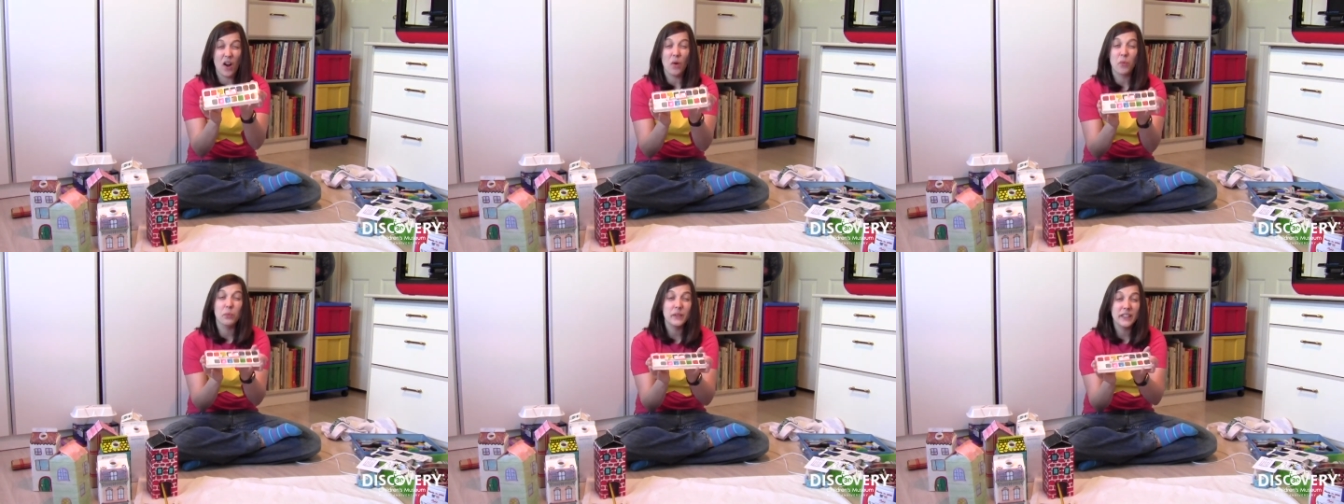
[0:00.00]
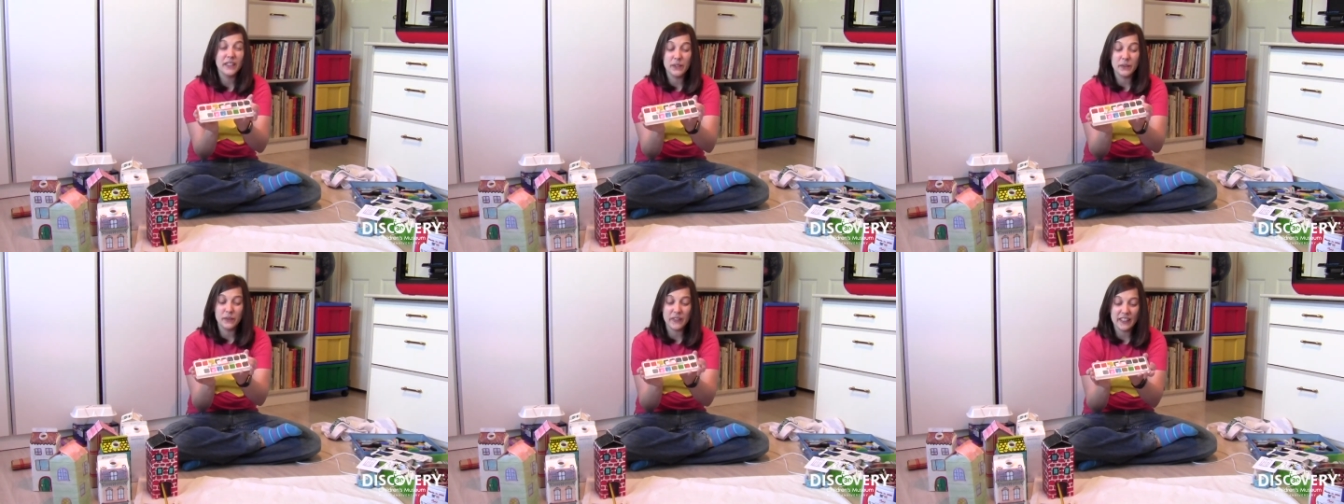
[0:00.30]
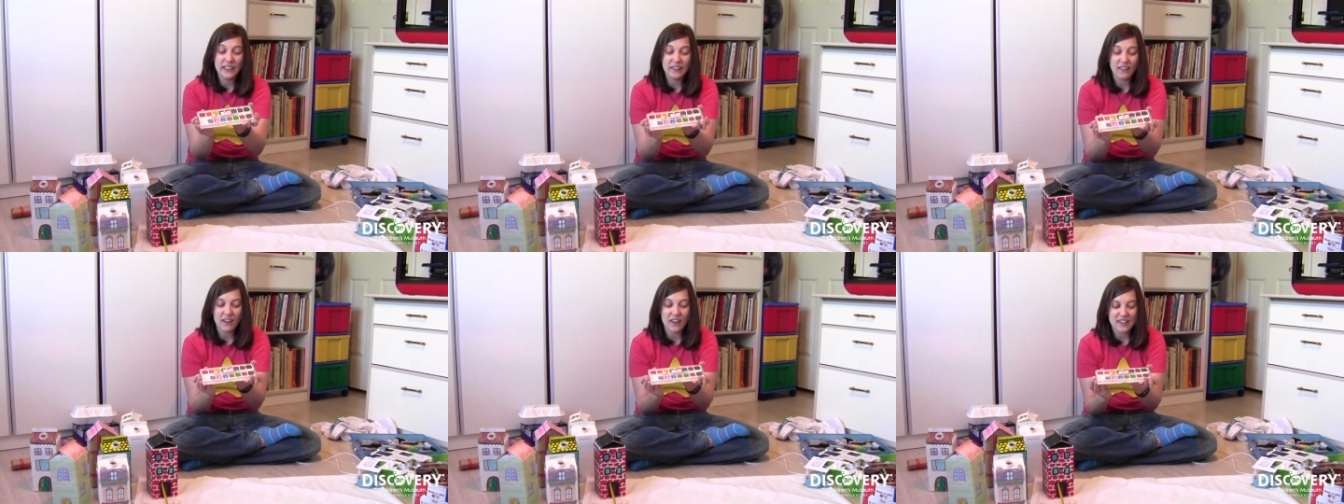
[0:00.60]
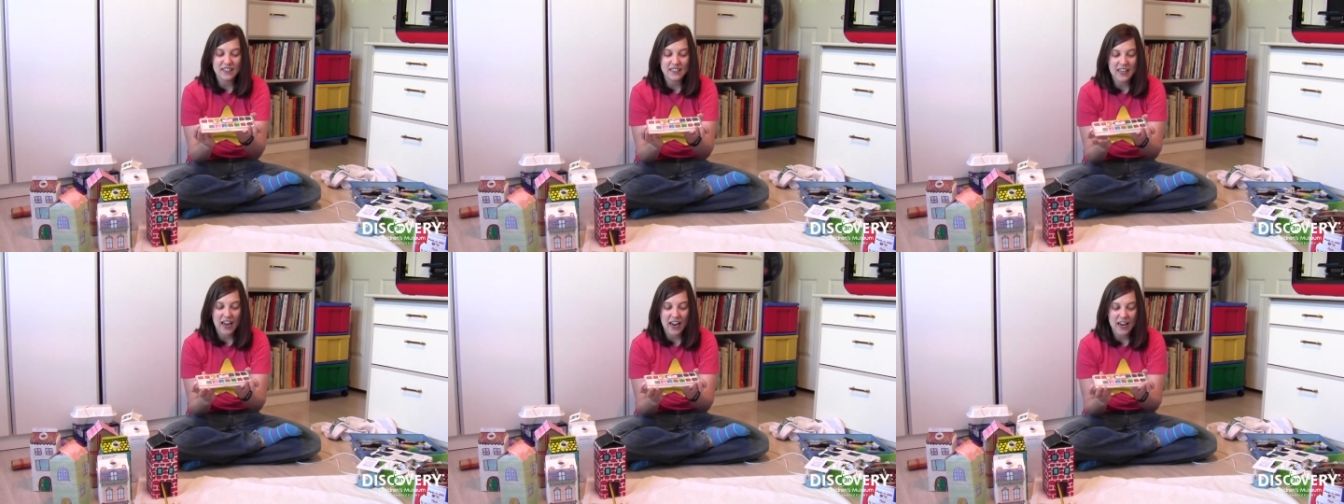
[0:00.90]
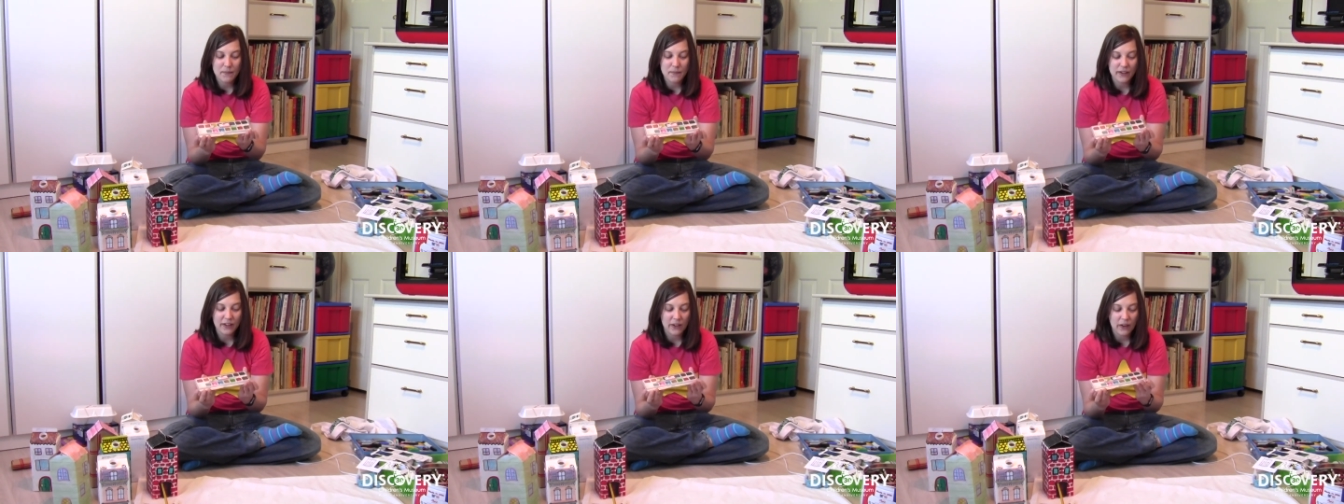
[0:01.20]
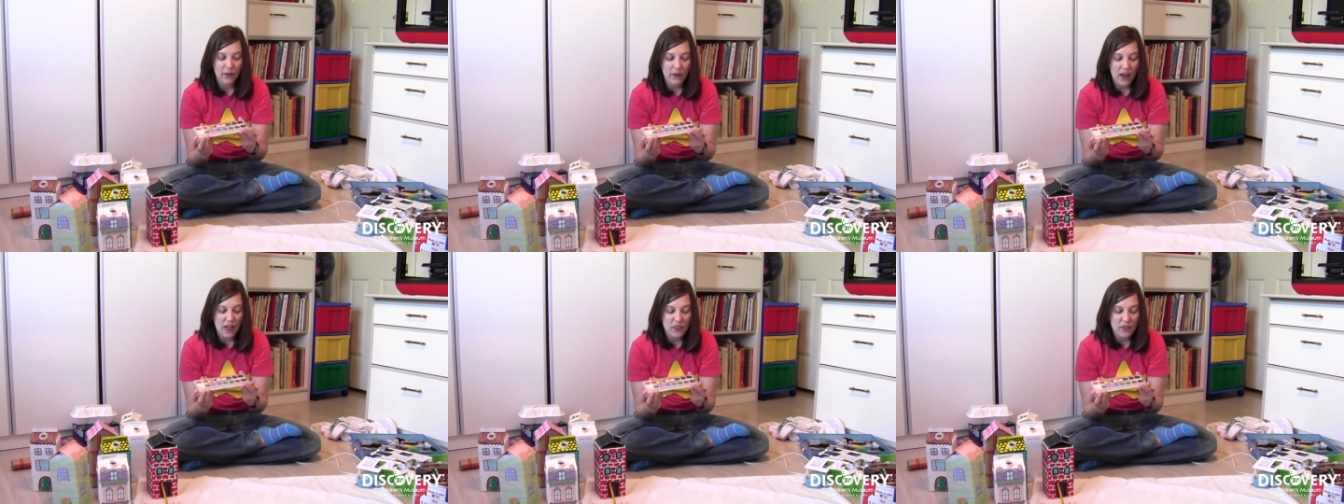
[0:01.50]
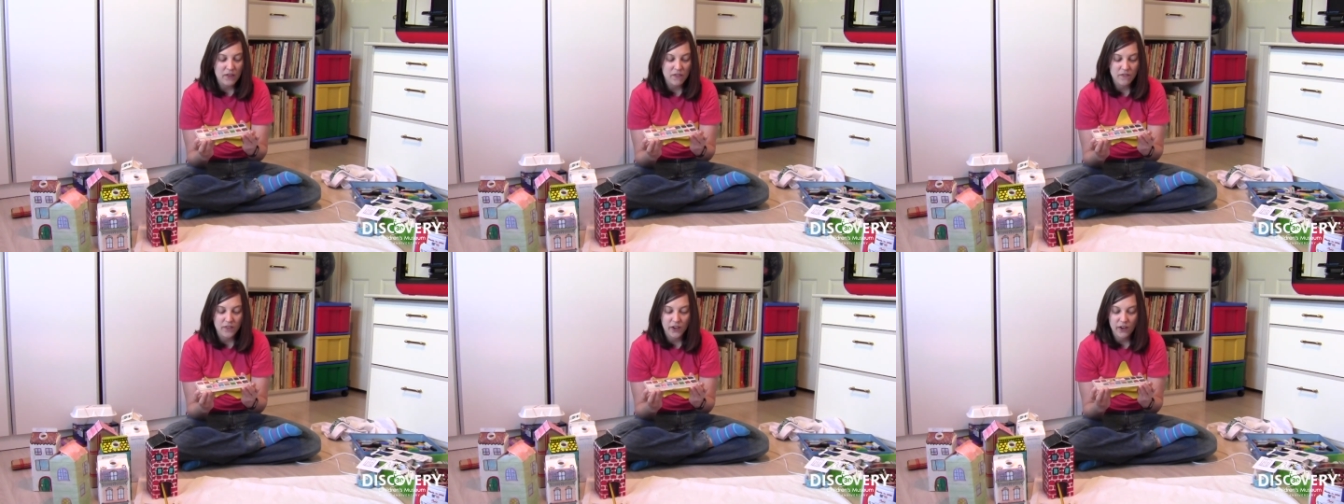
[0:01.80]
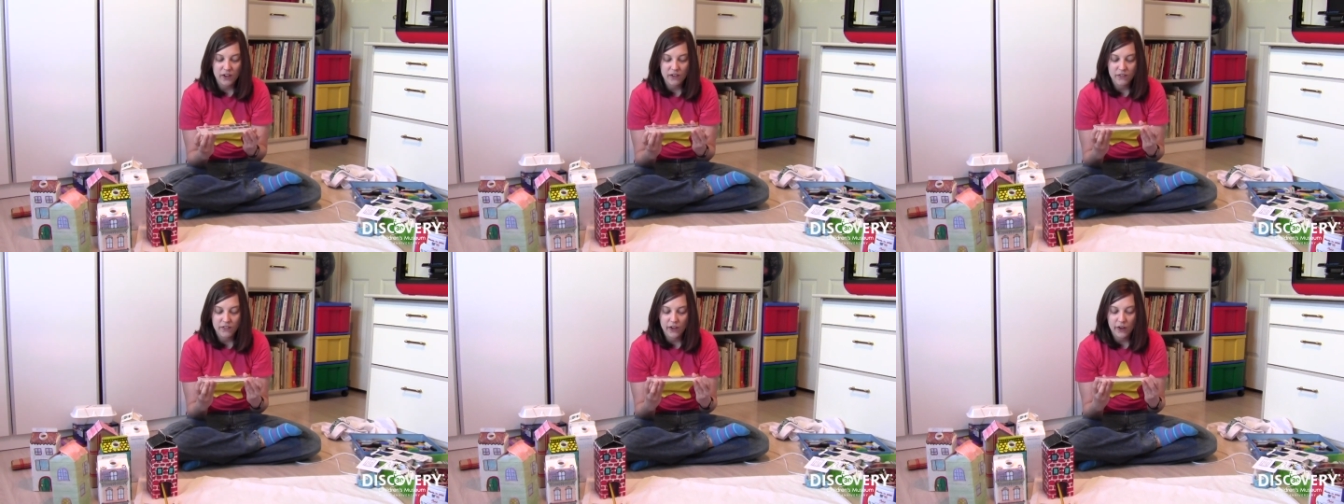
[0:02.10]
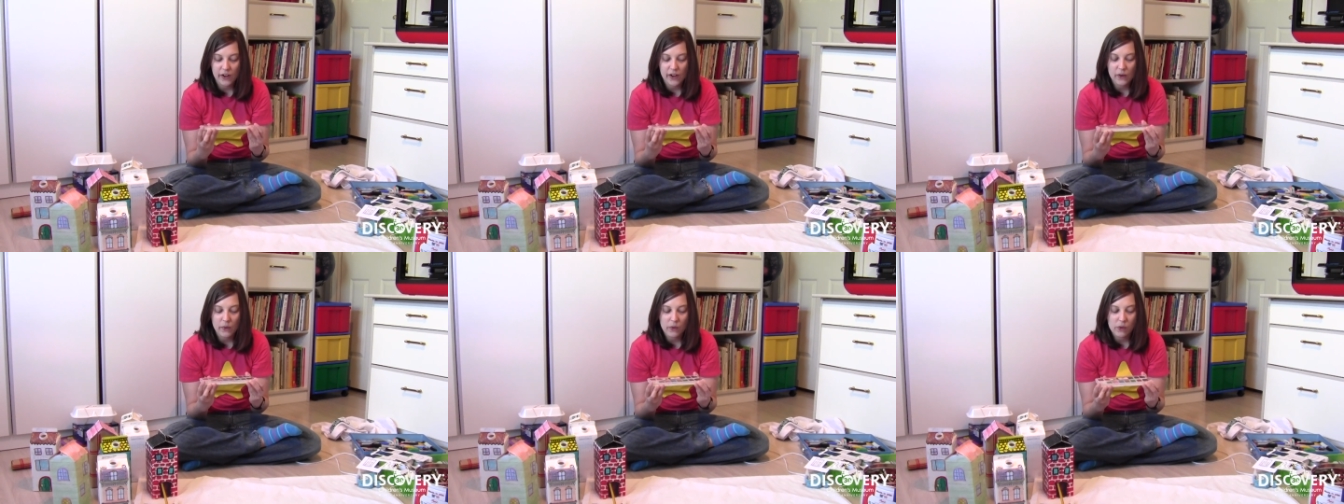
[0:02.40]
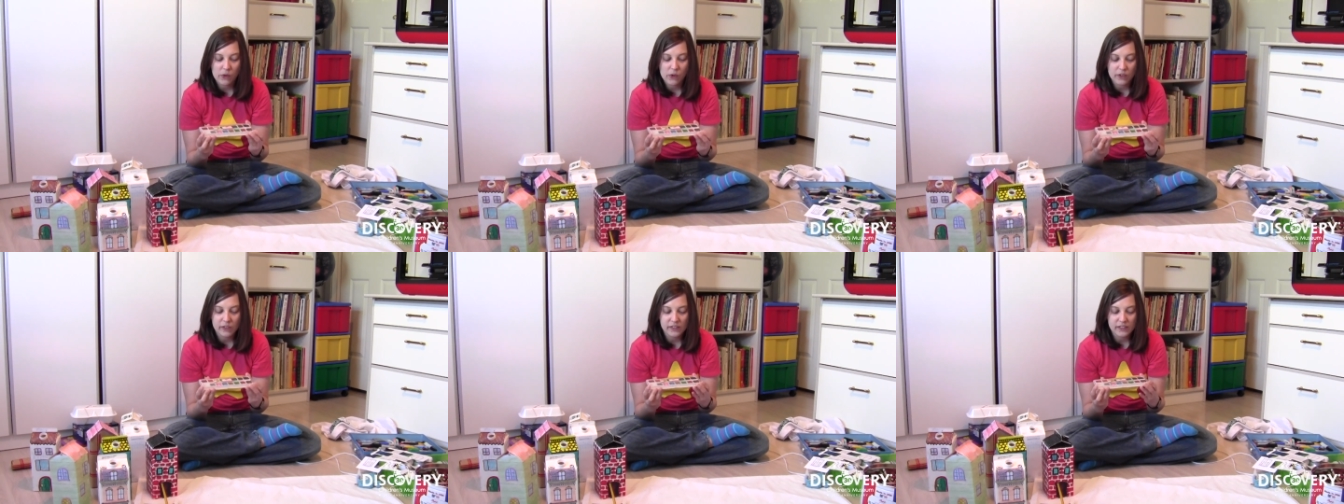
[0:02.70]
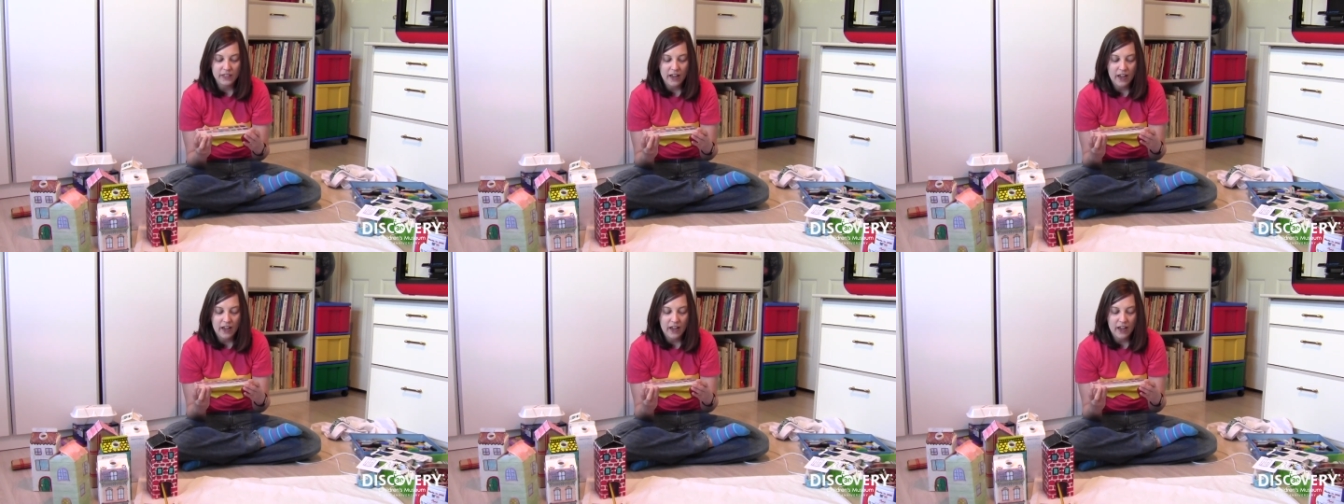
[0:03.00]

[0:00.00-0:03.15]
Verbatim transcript: a really, really long time ago, and they're very, very old,